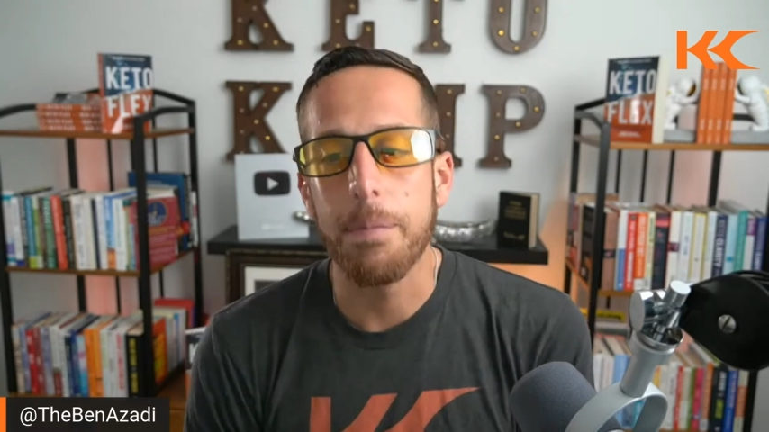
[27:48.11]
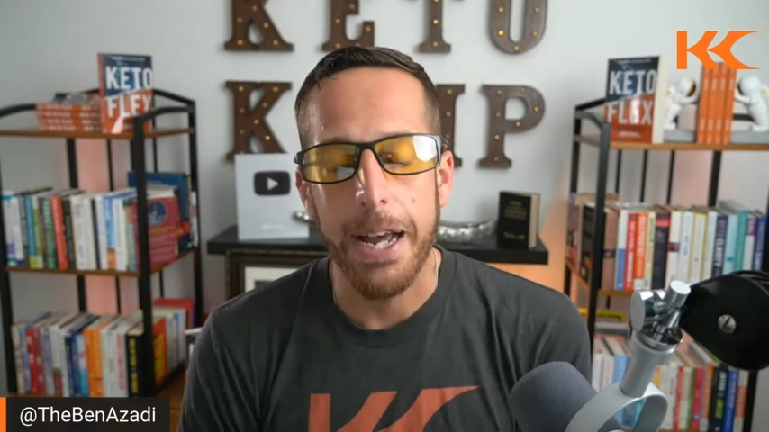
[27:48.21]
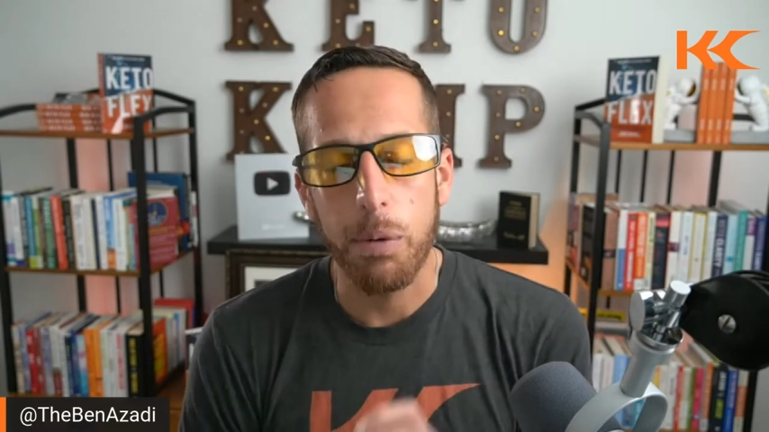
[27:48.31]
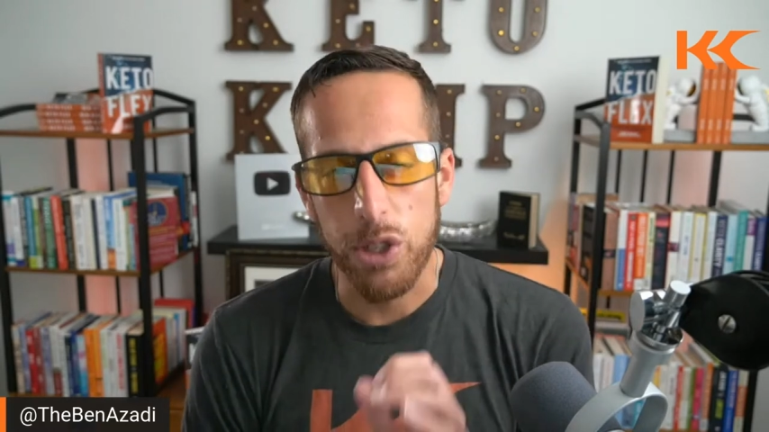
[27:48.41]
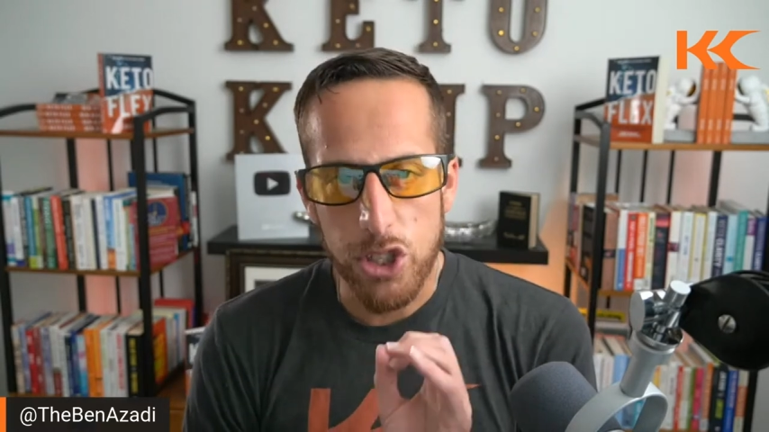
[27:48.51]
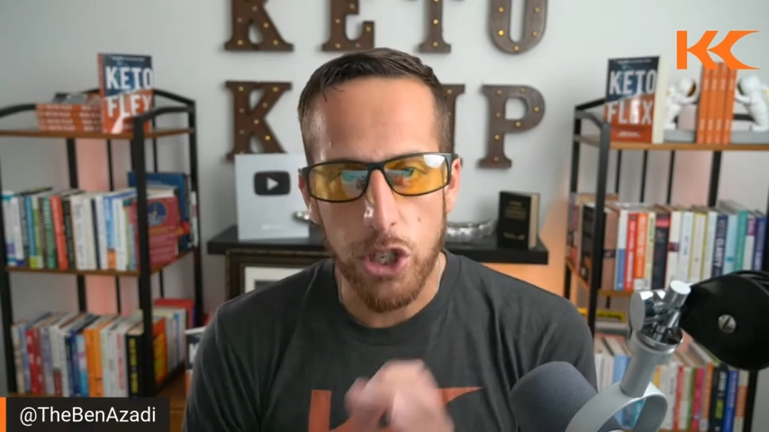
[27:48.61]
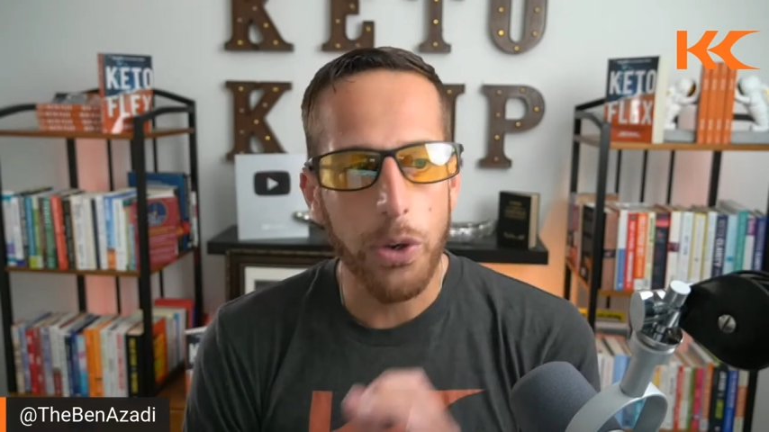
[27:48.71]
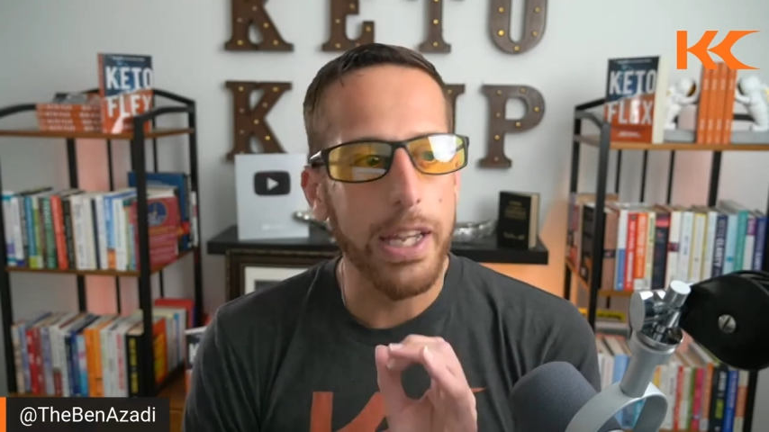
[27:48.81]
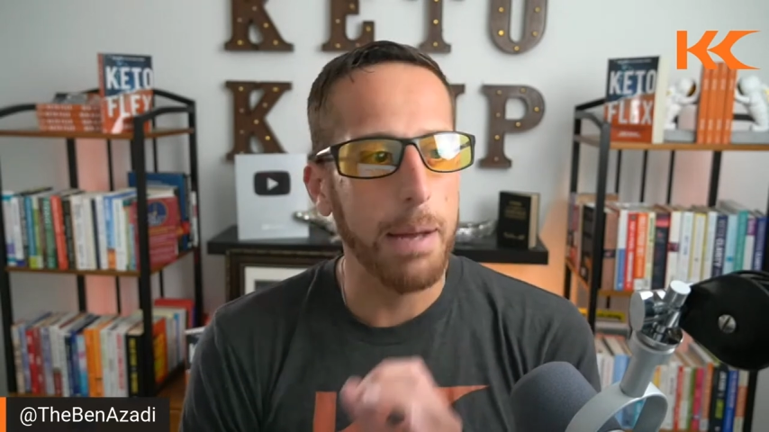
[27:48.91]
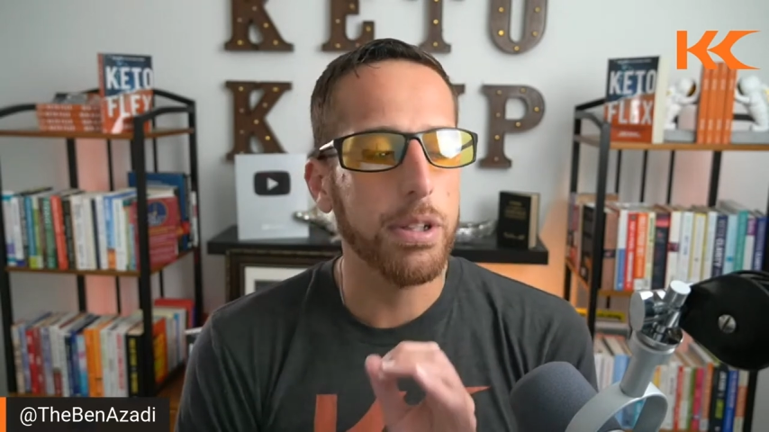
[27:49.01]
I was so
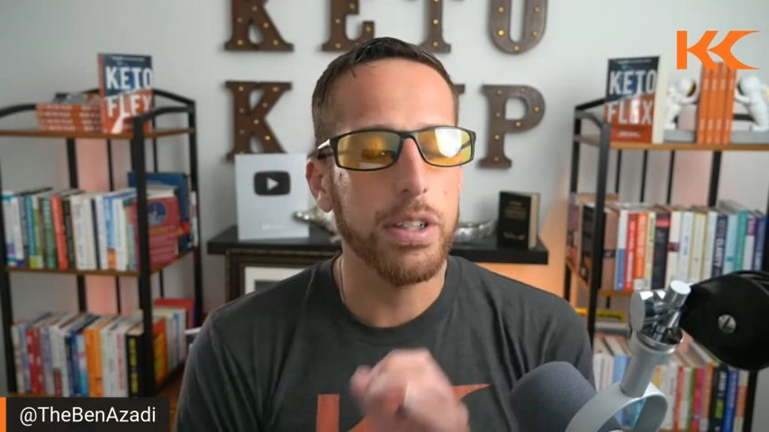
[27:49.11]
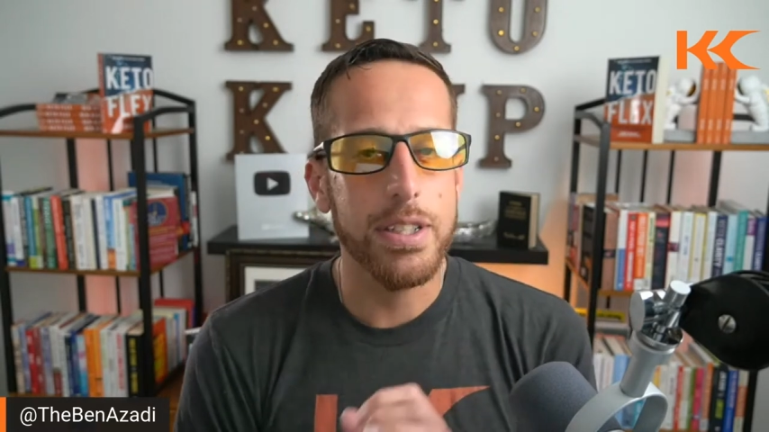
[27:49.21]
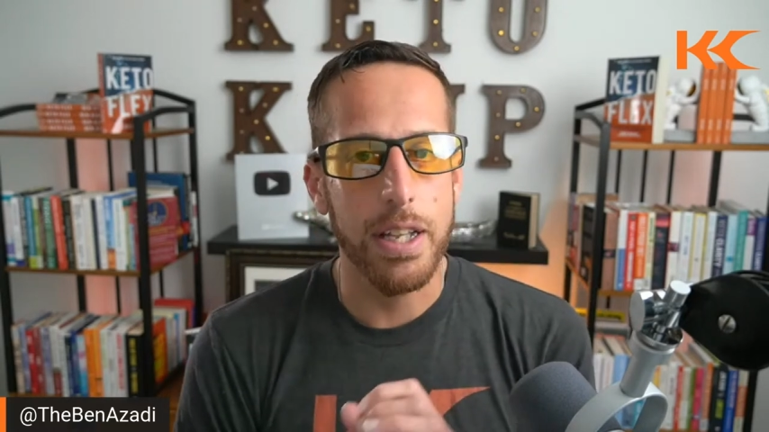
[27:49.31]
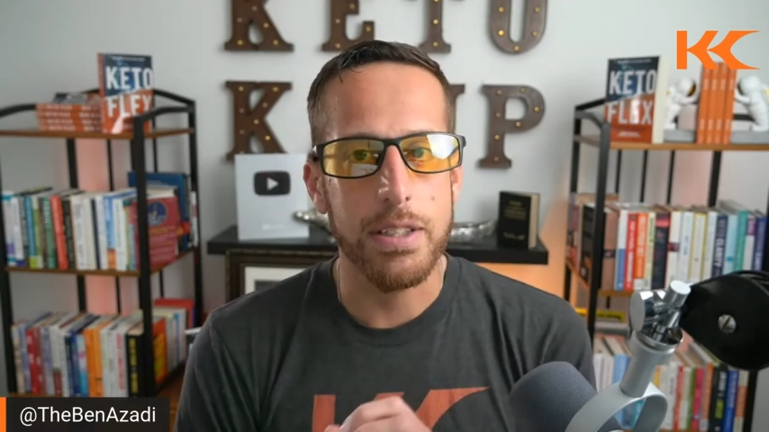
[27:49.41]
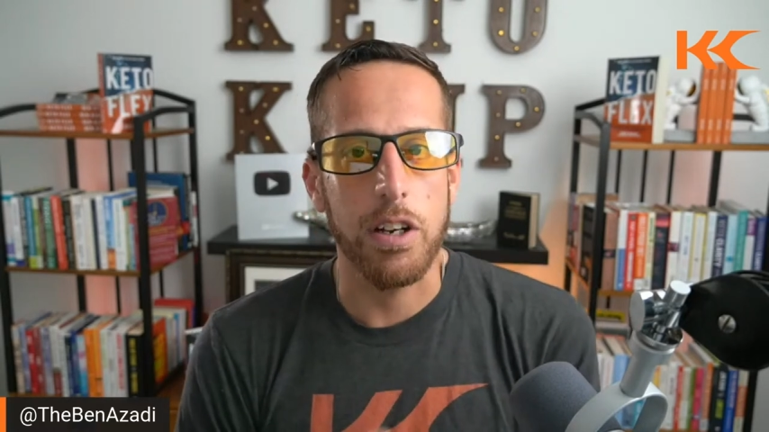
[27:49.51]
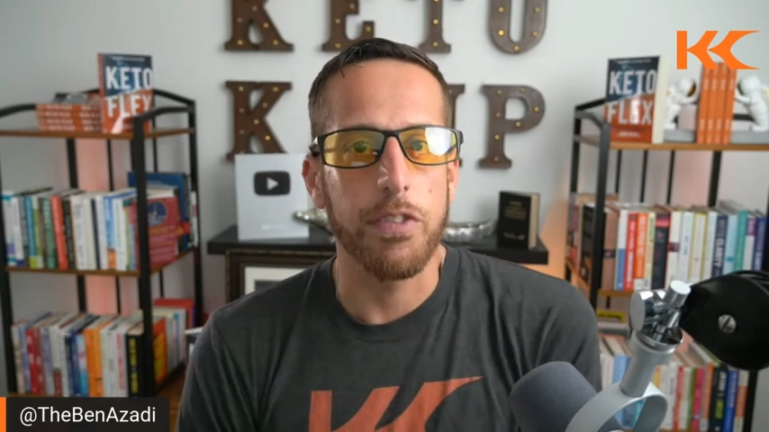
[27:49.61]
chemically sensitive.